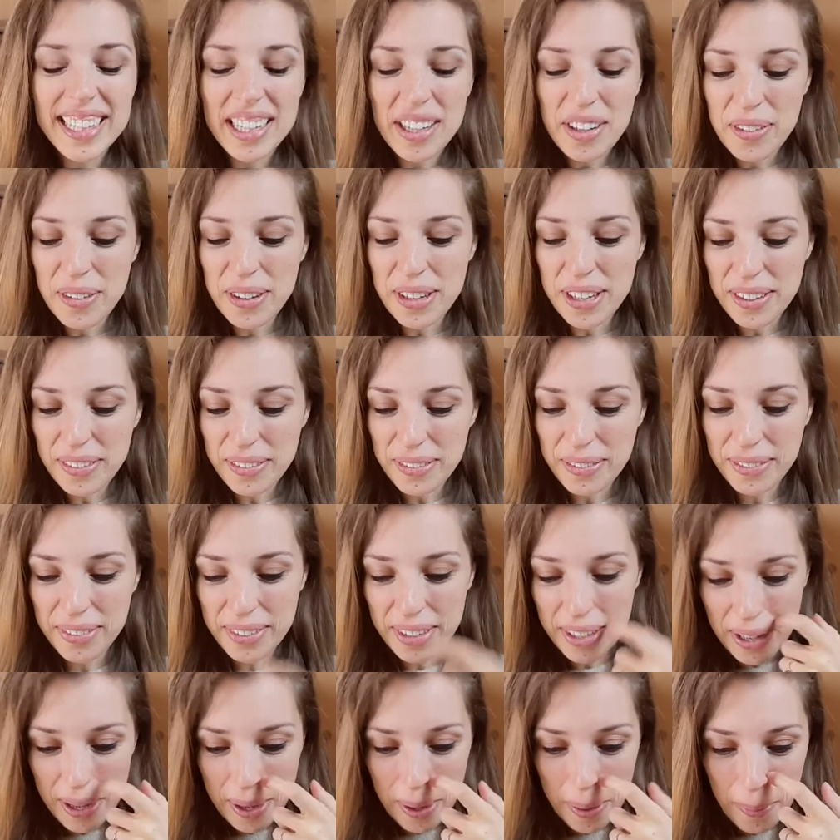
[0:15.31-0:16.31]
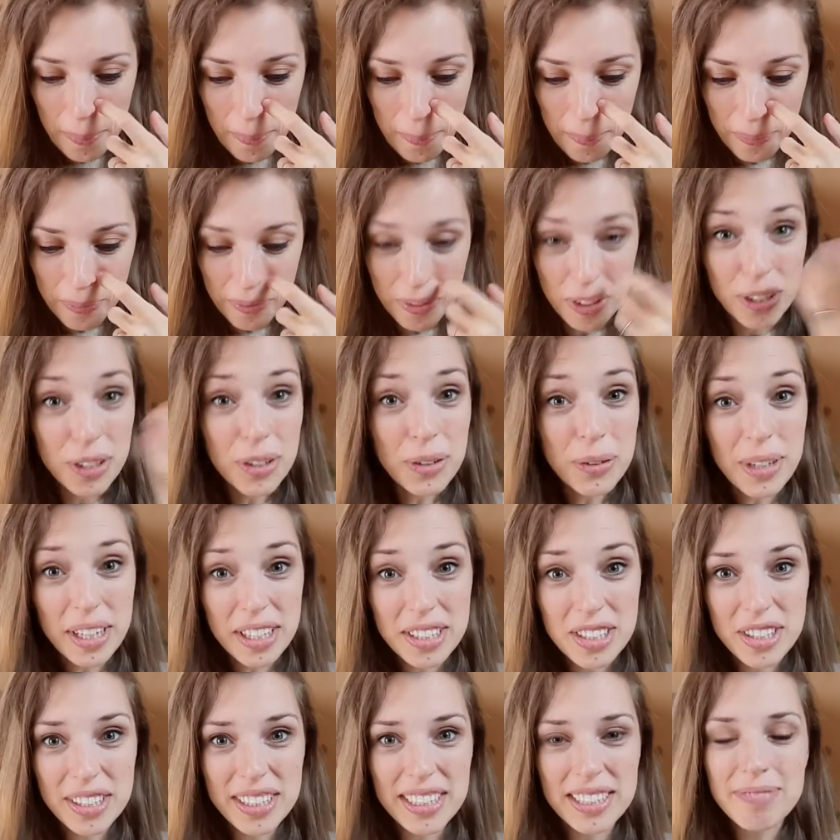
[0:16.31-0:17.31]
One of you
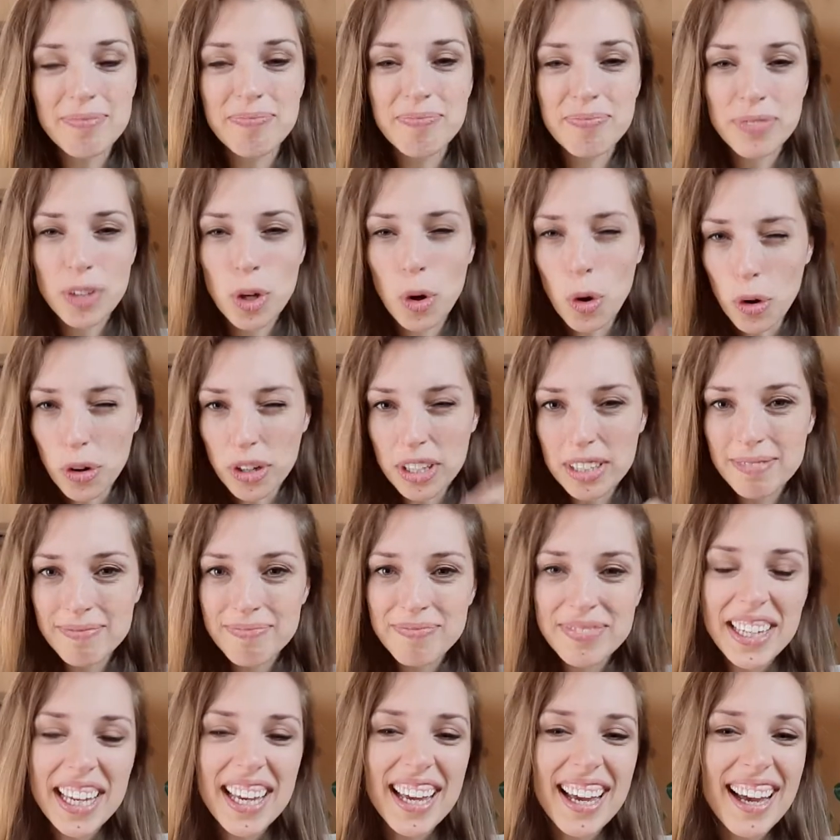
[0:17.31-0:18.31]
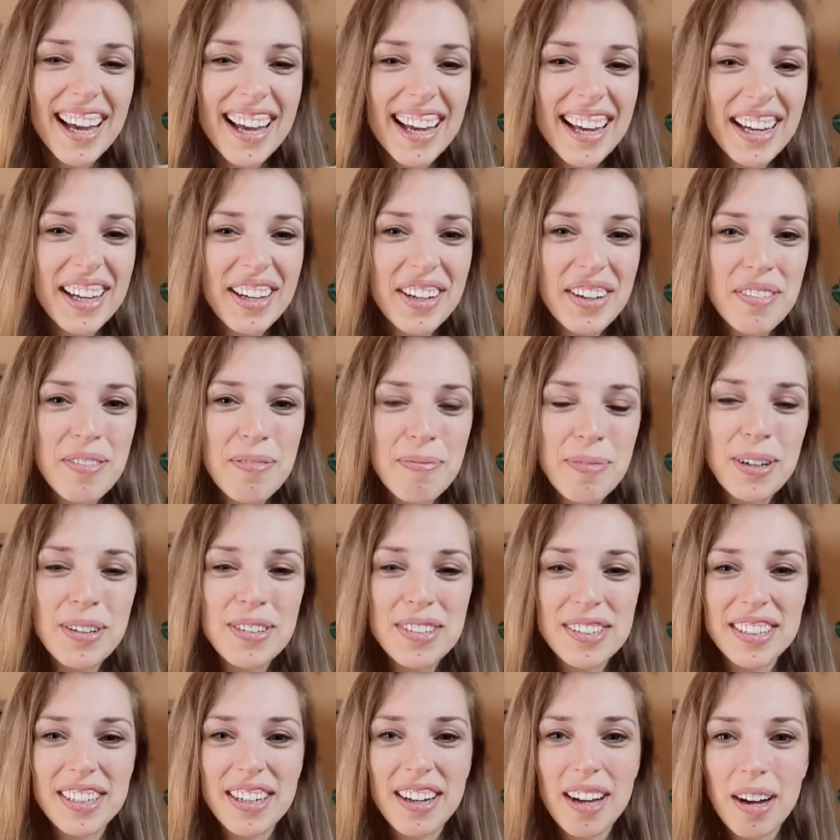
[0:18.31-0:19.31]
actually, Corey,
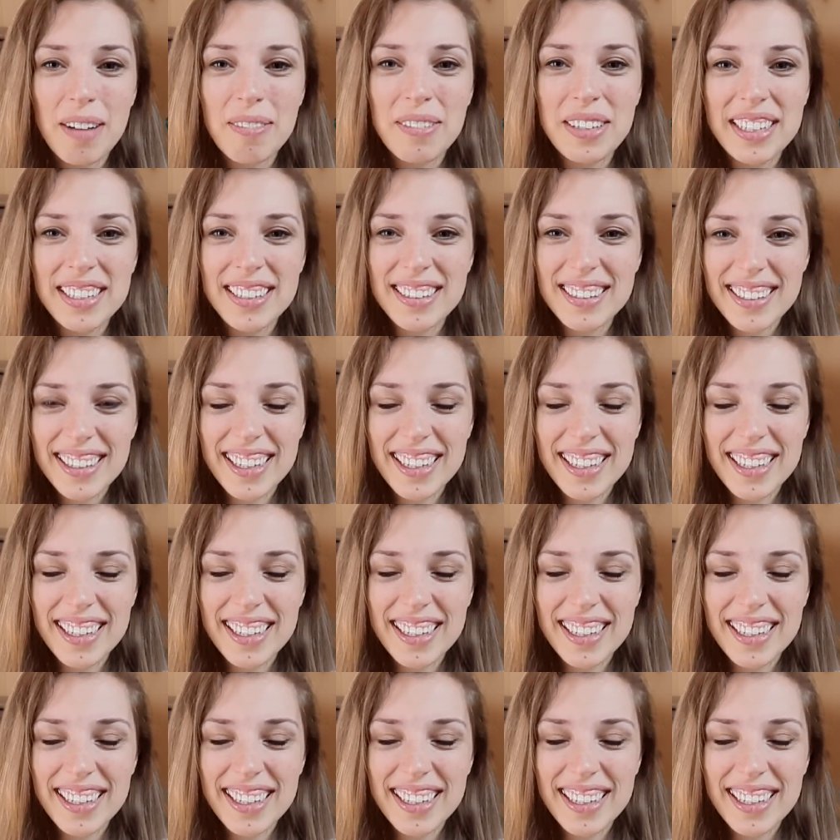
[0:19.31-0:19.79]
posted a comment